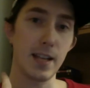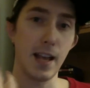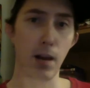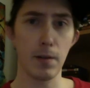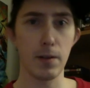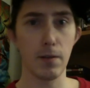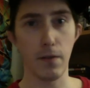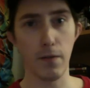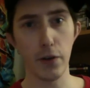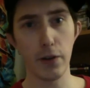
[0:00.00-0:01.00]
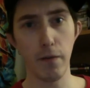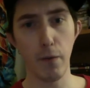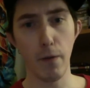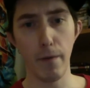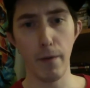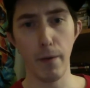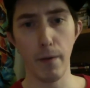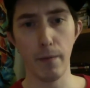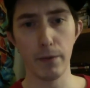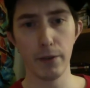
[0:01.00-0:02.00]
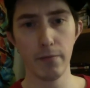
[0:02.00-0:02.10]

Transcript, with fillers: elements of the first four films